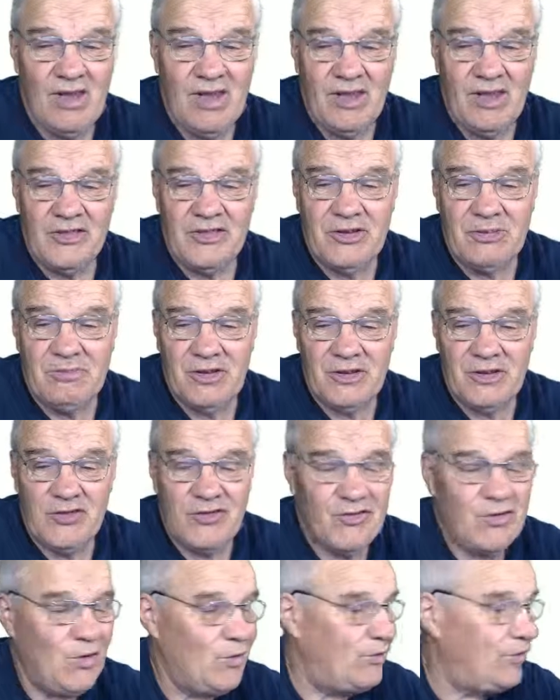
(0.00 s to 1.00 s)
the
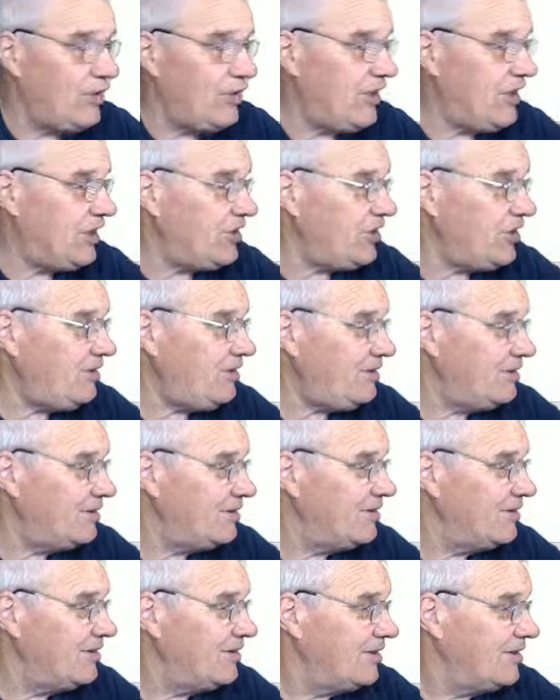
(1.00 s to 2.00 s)
Blissful Vegan.
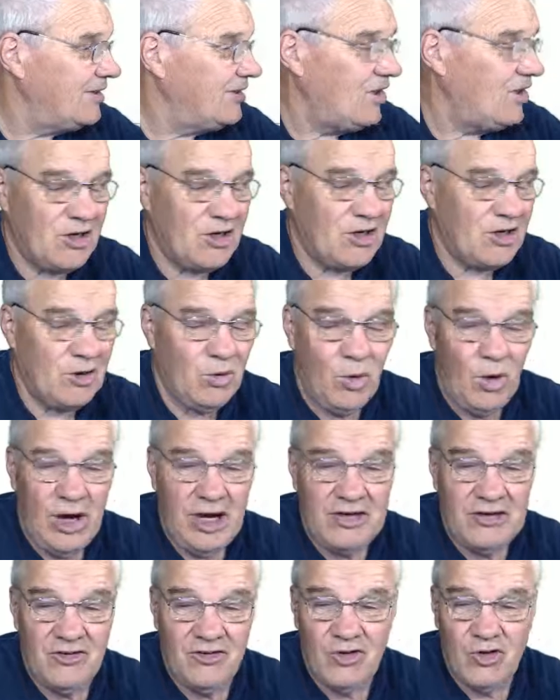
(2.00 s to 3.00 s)
I
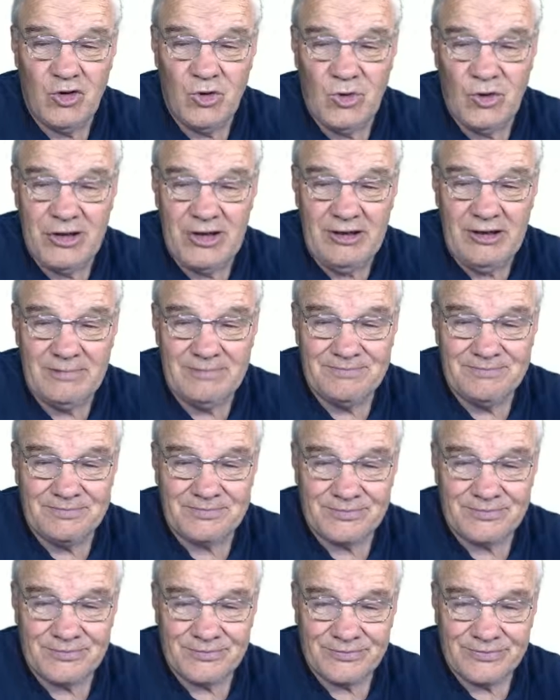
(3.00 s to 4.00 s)
quite enjoyed it.
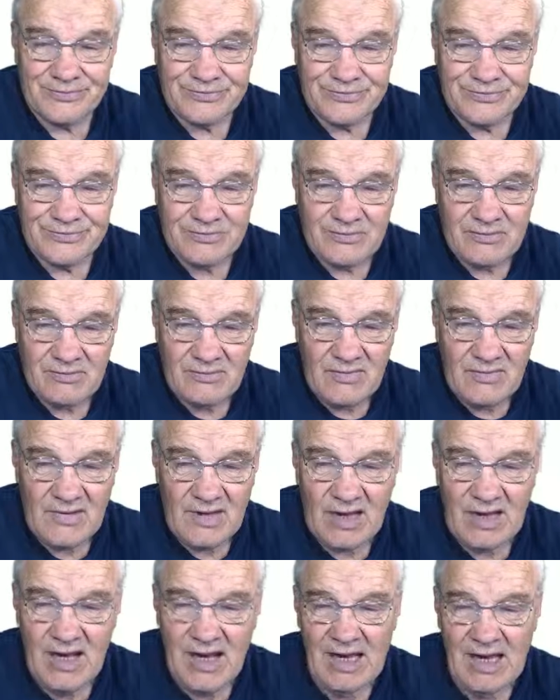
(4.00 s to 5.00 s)

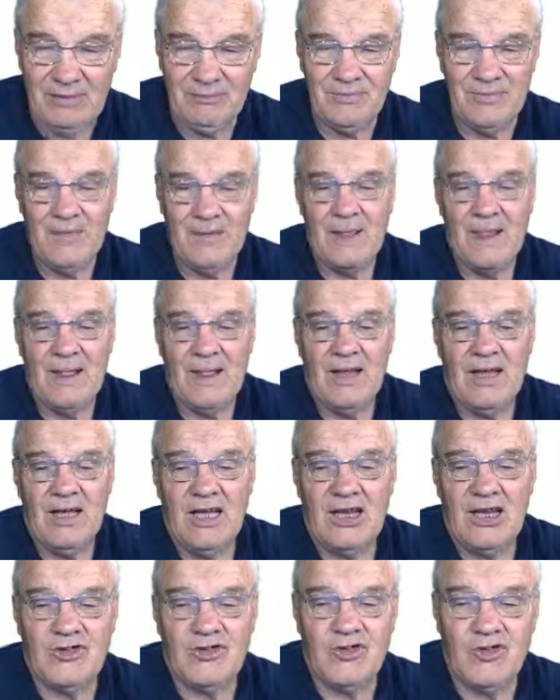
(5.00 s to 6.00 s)
A
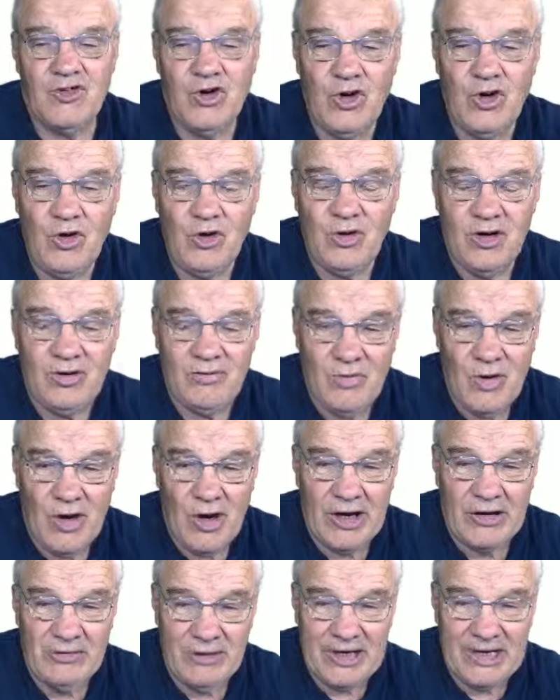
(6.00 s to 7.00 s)
student of
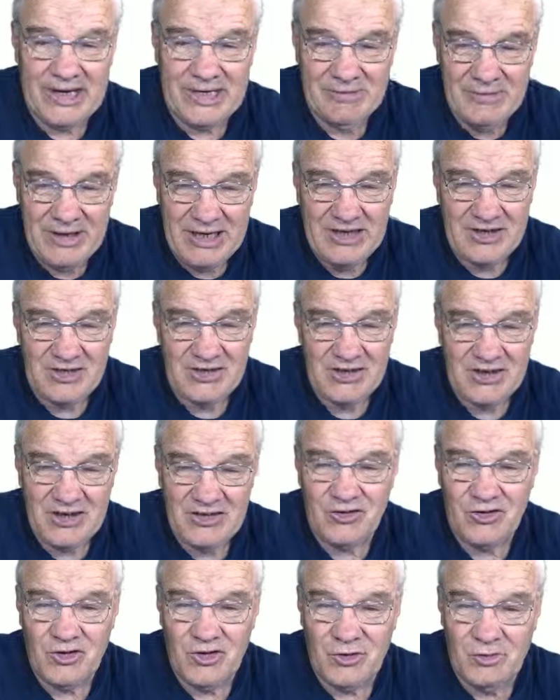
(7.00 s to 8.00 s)
mine recommended
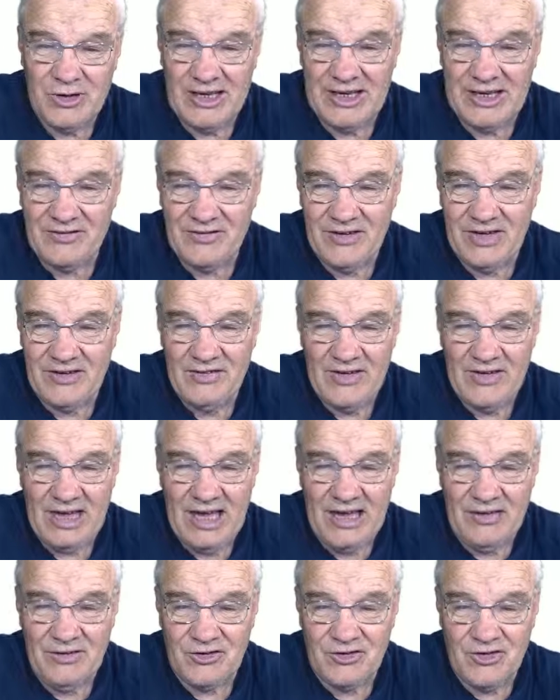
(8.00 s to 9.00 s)
it to me, and then the
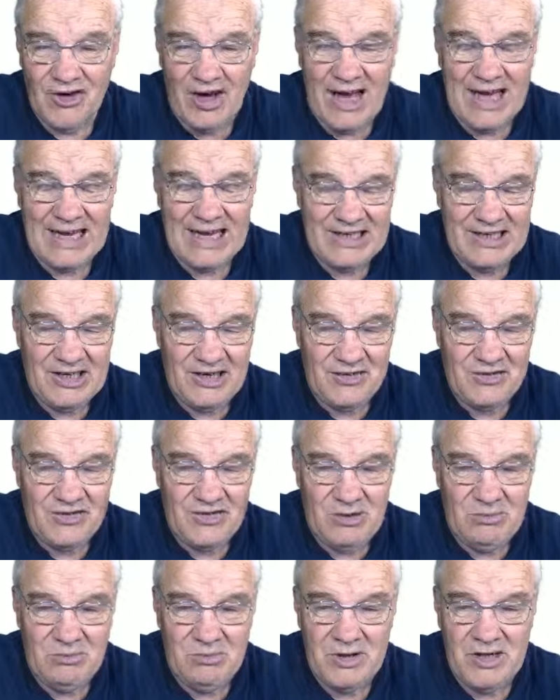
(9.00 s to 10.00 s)
other day he
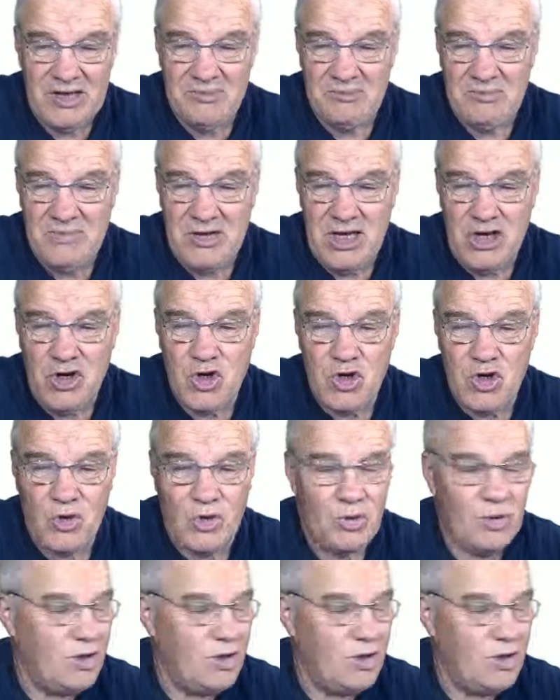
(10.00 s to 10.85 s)
sent me a menu